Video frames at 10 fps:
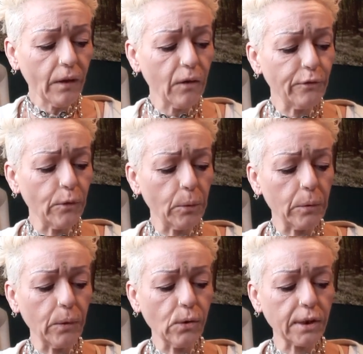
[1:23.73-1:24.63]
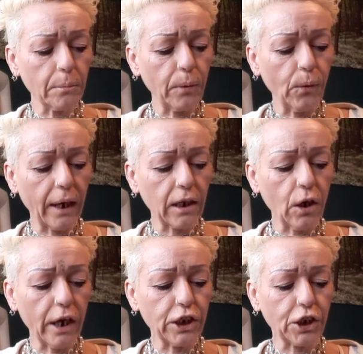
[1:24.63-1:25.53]
for we will support and
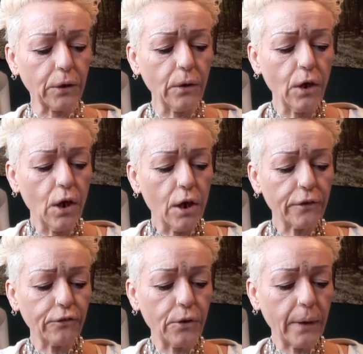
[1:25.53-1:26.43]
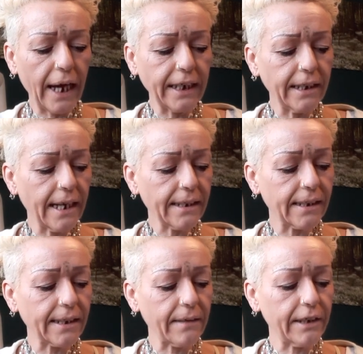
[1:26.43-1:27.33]
guide you through any
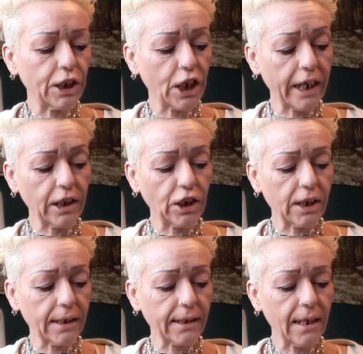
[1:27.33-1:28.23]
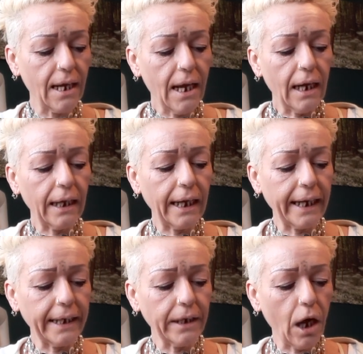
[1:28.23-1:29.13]
necessary changes
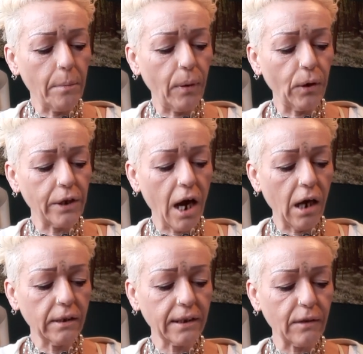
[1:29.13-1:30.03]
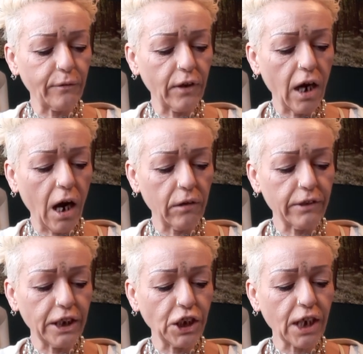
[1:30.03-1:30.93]
Lean upon us for
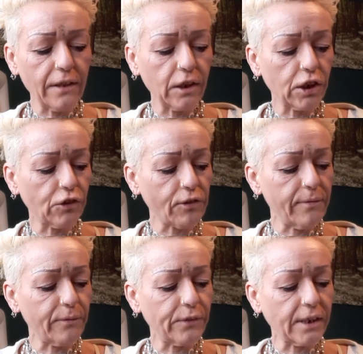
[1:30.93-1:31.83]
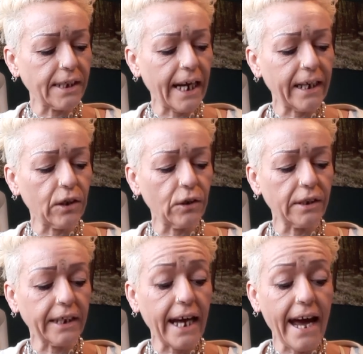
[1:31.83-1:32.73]
courage and the strength to take
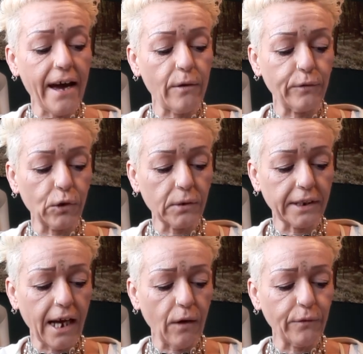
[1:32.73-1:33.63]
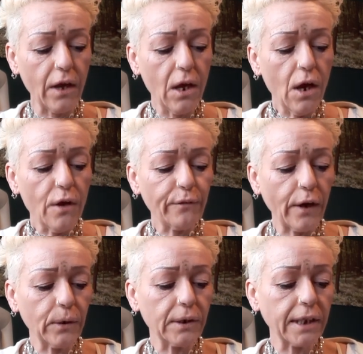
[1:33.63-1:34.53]
good care of yourself.
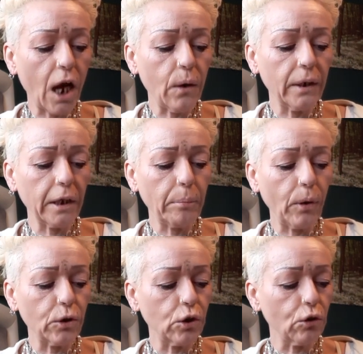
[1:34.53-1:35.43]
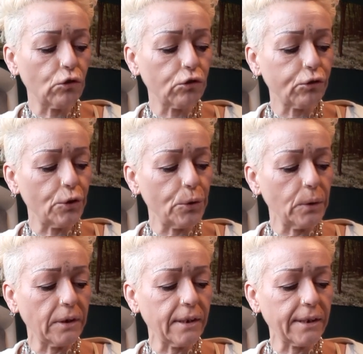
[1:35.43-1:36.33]
Focus only upon your true
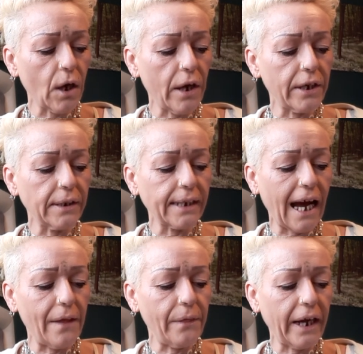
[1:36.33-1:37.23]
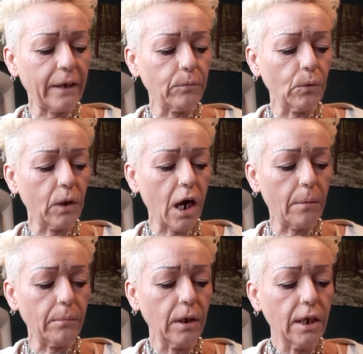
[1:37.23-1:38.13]
desires and they will
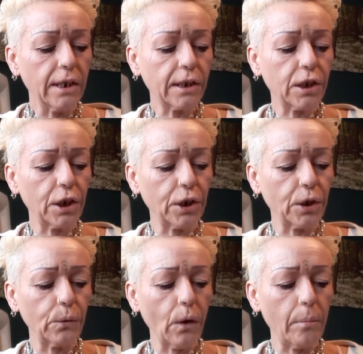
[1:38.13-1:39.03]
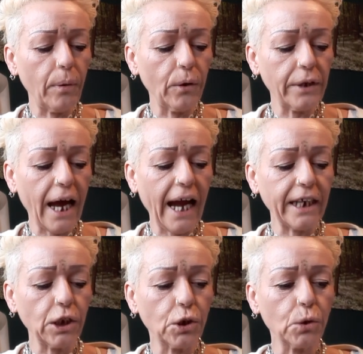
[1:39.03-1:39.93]
come to you upon
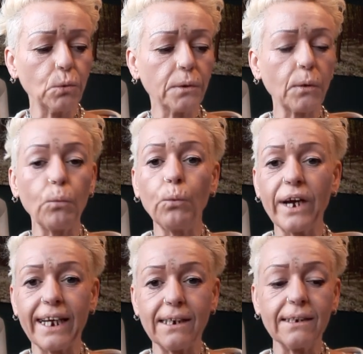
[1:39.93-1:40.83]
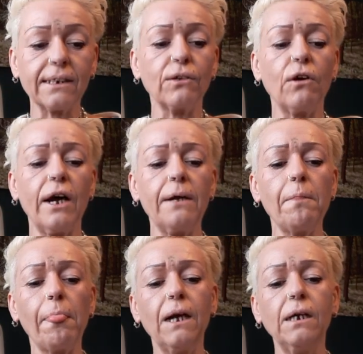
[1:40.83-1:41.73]
angels' wings. All right.
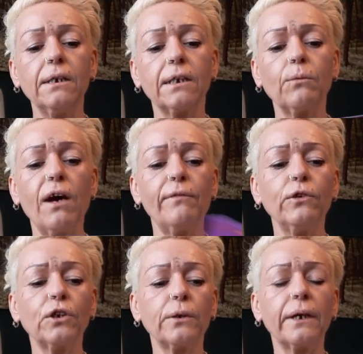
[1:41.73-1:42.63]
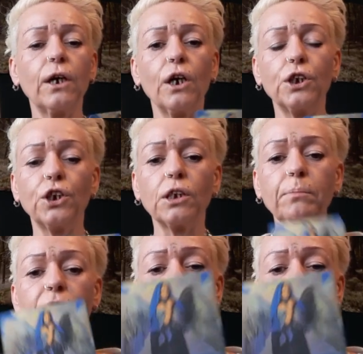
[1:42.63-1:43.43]
So, whatever you're doing, guys, just be